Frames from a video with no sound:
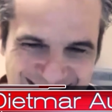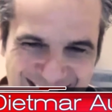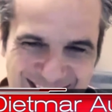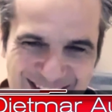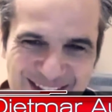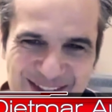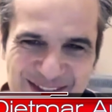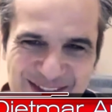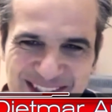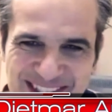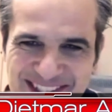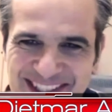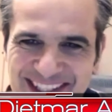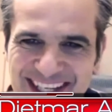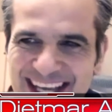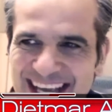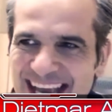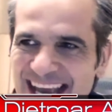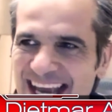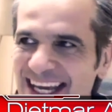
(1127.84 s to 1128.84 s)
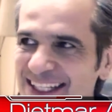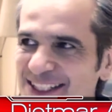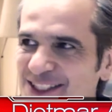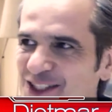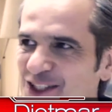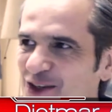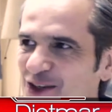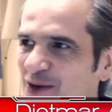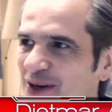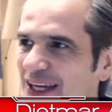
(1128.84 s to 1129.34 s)
good question.
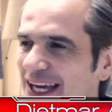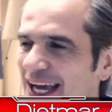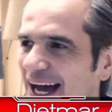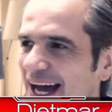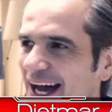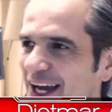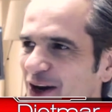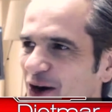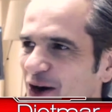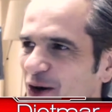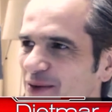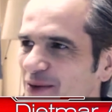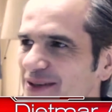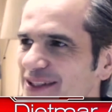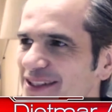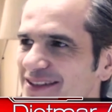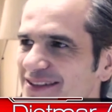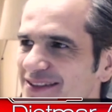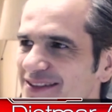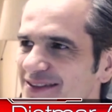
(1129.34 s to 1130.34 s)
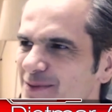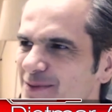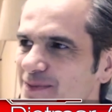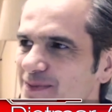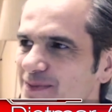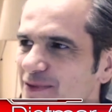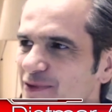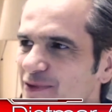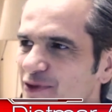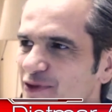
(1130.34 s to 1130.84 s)
So I
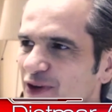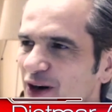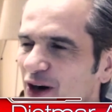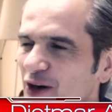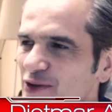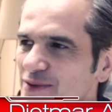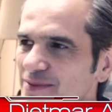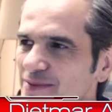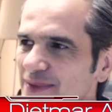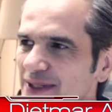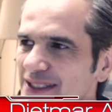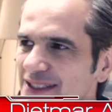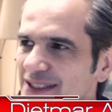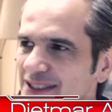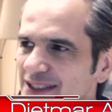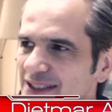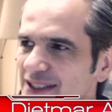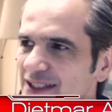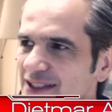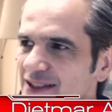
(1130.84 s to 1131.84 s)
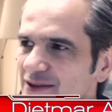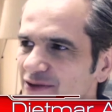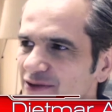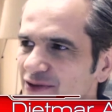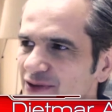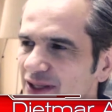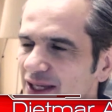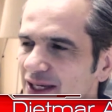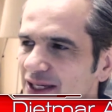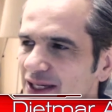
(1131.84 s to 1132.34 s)
always found
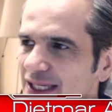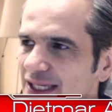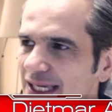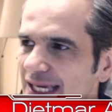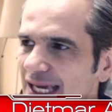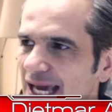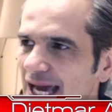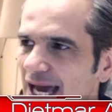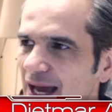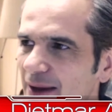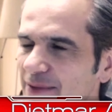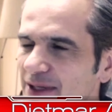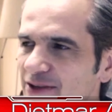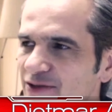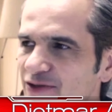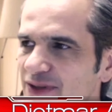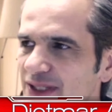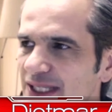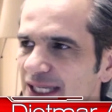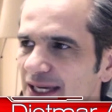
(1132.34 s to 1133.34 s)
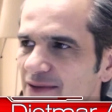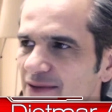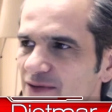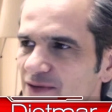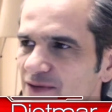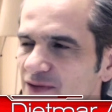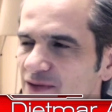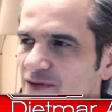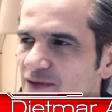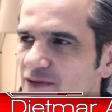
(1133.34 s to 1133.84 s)
myself like, I mean,
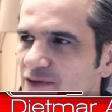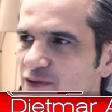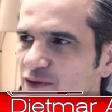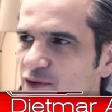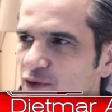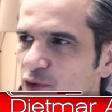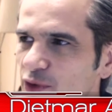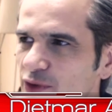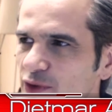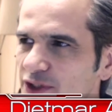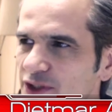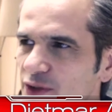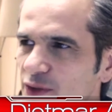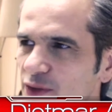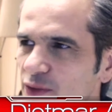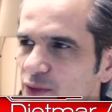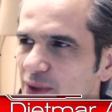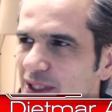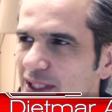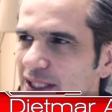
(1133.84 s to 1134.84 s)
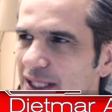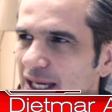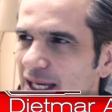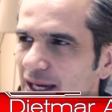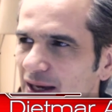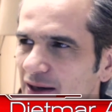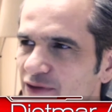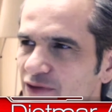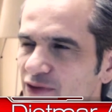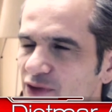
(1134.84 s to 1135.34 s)
first you really
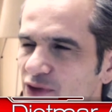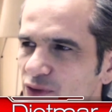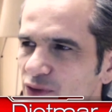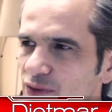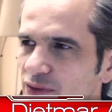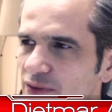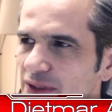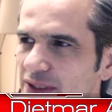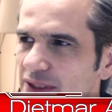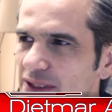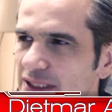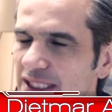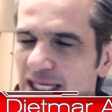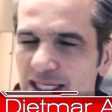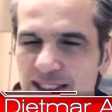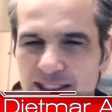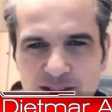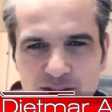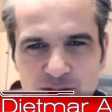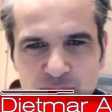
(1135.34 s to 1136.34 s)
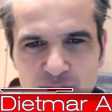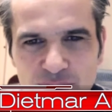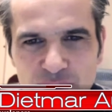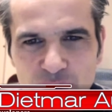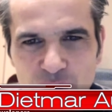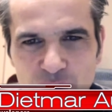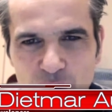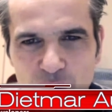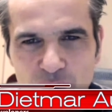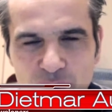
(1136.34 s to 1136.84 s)
have to get into the
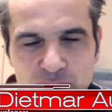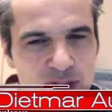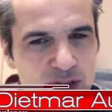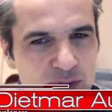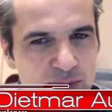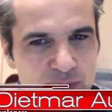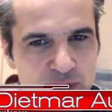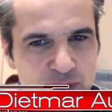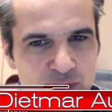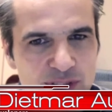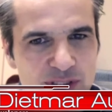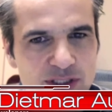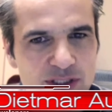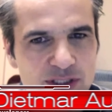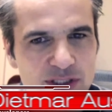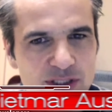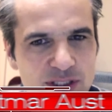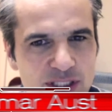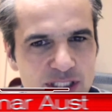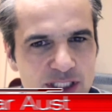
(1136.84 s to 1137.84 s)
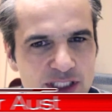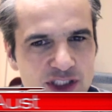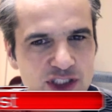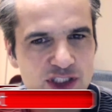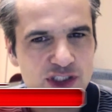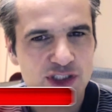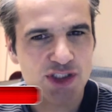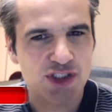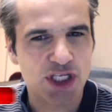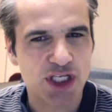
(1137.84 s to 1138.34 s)
whole community and
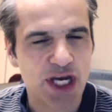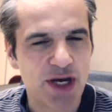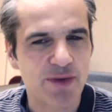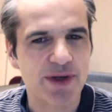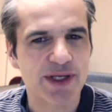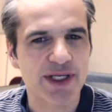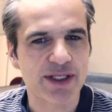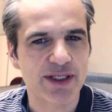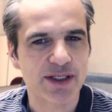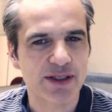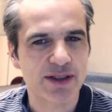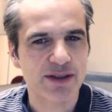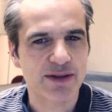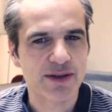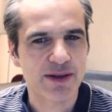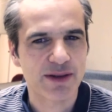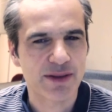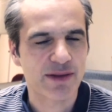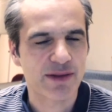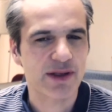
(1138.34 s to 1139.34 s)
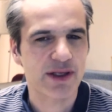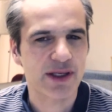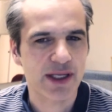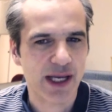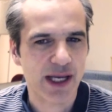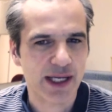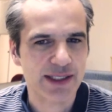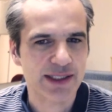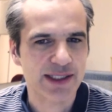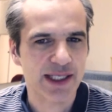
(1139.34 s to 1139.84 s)
sharing thing,
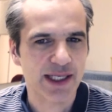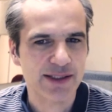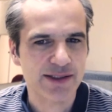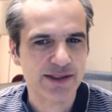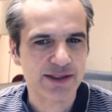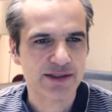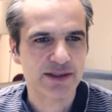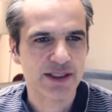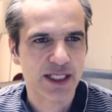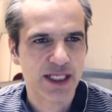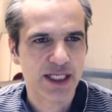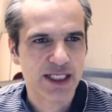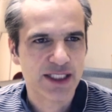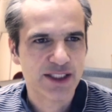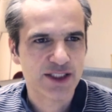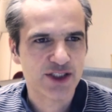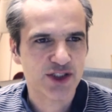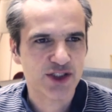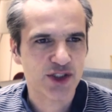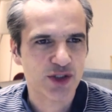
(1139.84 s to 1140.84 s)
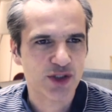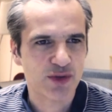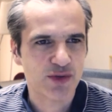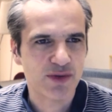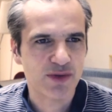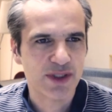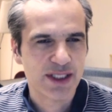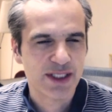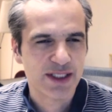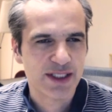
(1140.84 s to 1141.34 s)
I guess.
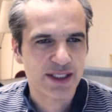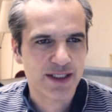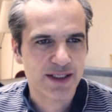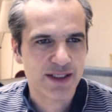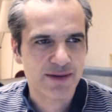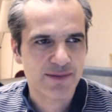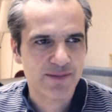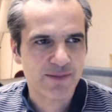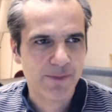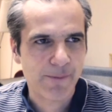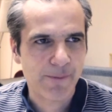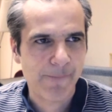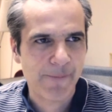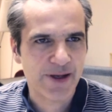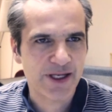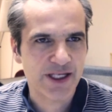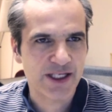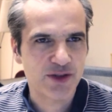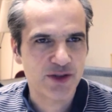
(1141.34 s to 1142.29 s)
So in